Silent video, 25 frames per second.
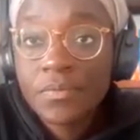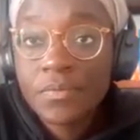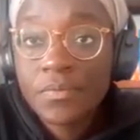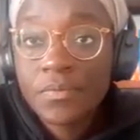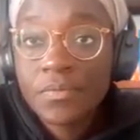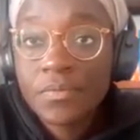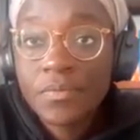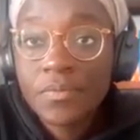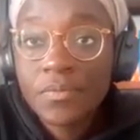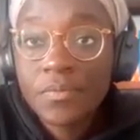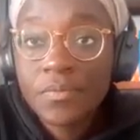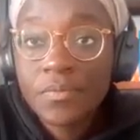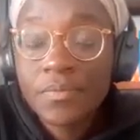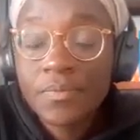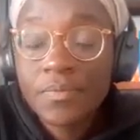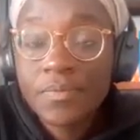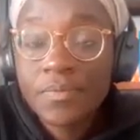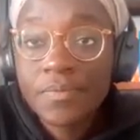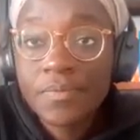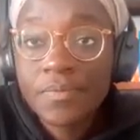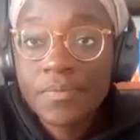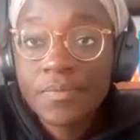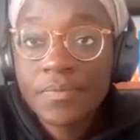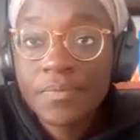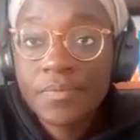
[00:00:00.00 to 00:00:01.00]

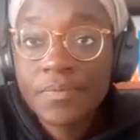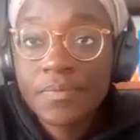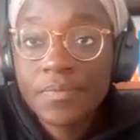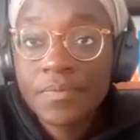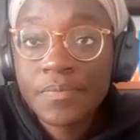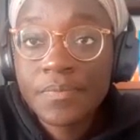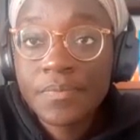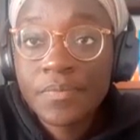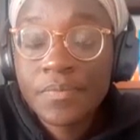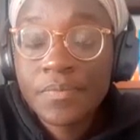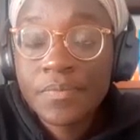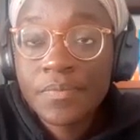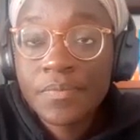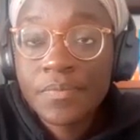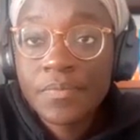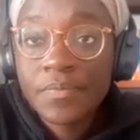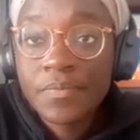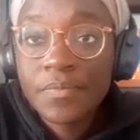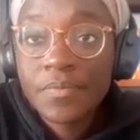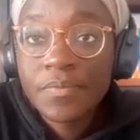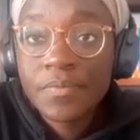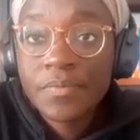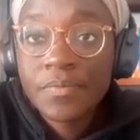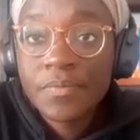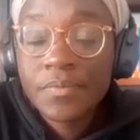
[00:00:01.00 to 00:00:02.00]

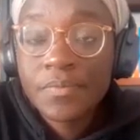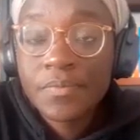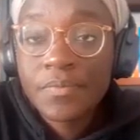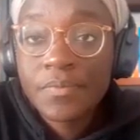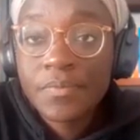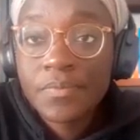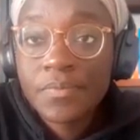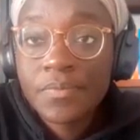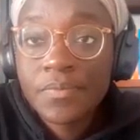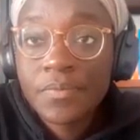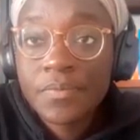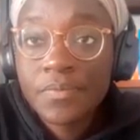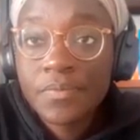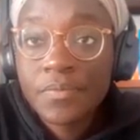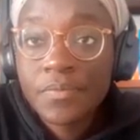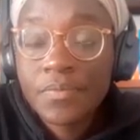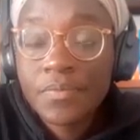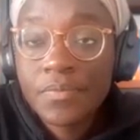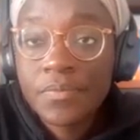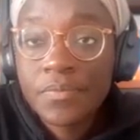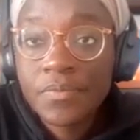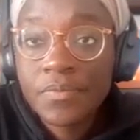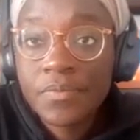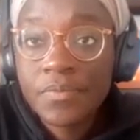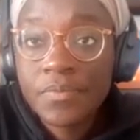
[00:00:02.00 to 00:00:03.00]

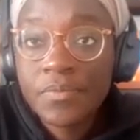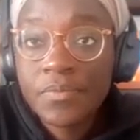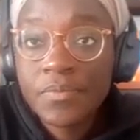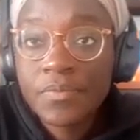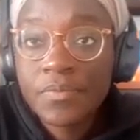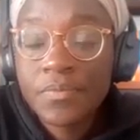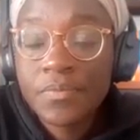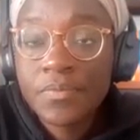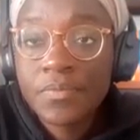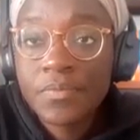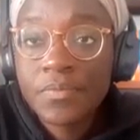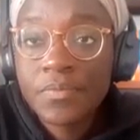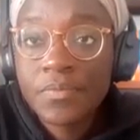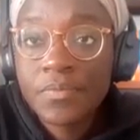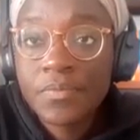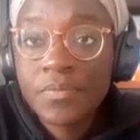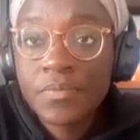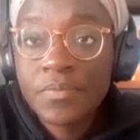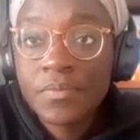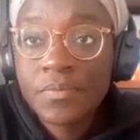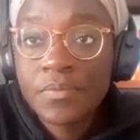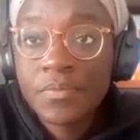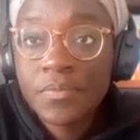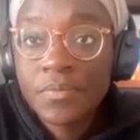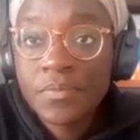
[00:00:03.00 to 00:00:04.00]

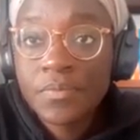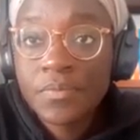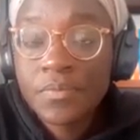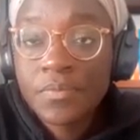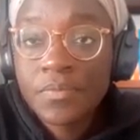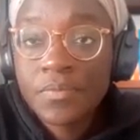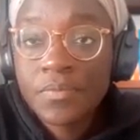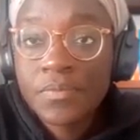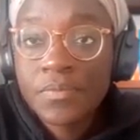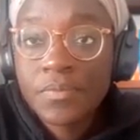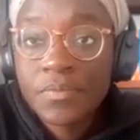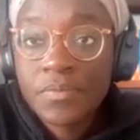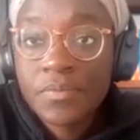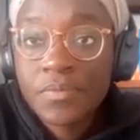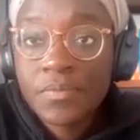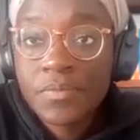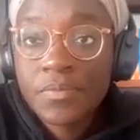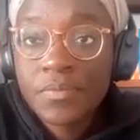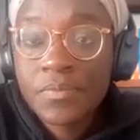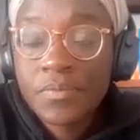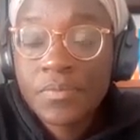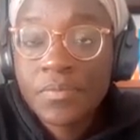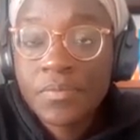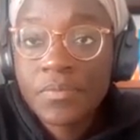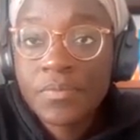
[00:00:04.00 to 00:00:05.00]

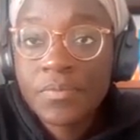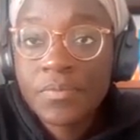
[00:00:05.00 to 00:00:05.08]
No words are spoken by the person on screen.